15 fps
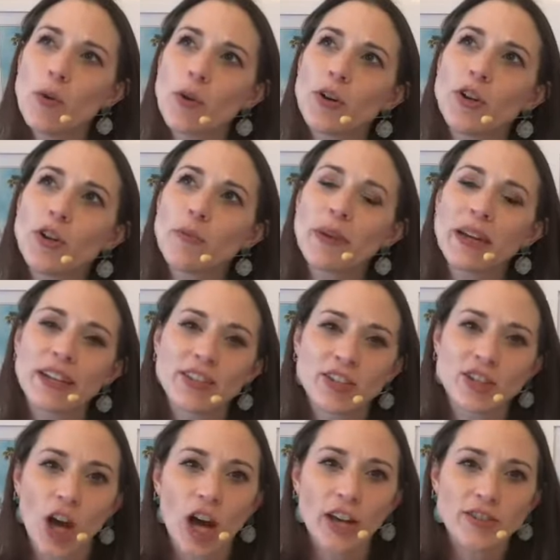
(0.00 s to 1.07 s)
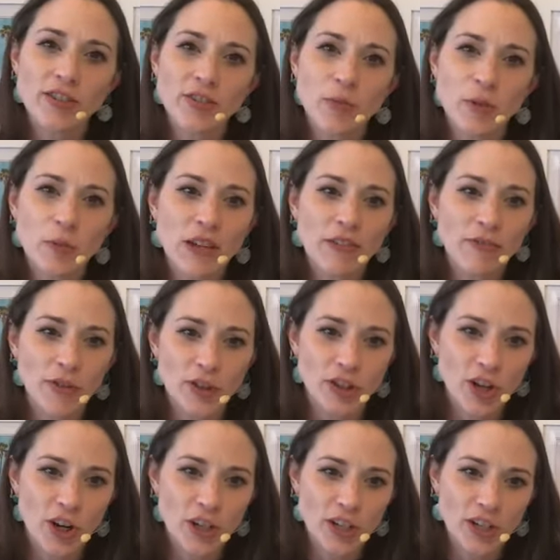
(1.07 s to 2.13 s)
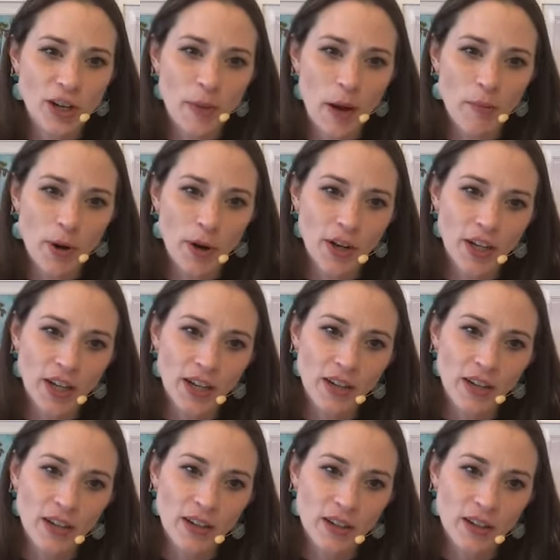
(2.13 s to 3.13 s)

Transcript: were your biggest thoughts when we first started about marketing?